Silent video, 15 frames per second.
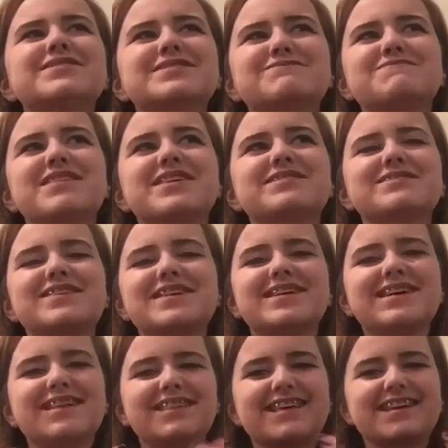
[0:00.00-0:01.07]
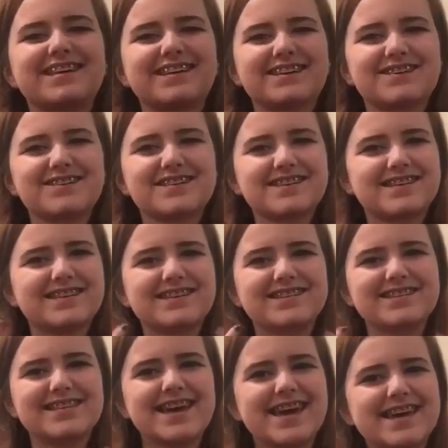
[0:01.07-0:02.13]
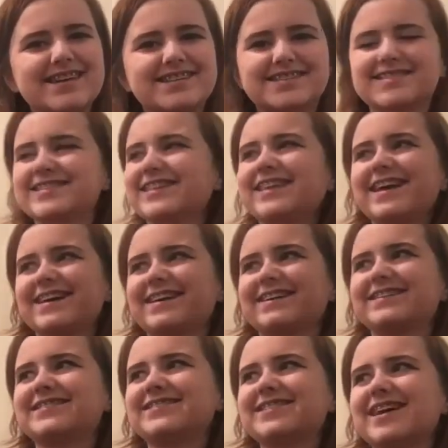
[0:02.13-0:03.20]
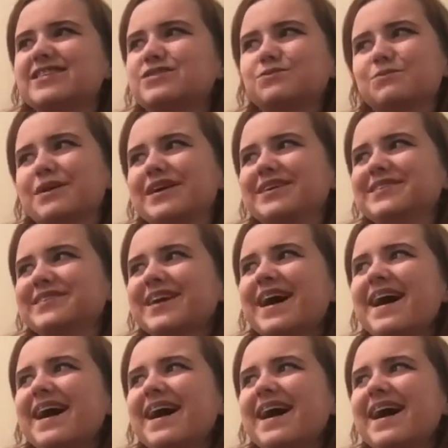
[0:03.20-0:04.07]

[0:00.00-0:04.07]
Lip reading: just makes me like taste like Jet's wings,